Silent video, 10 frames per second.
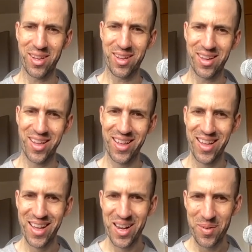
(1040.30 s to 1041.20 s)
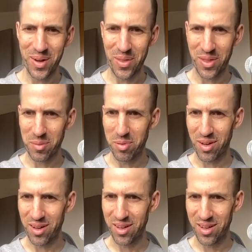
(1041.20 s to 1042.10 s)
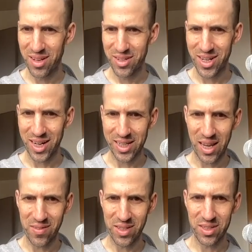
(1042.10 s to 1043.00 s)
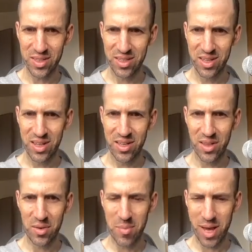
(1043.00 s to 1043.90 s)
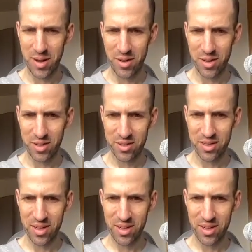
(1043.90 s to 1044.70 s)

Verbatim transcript: uh pretty thick book Jack Davis another mad artist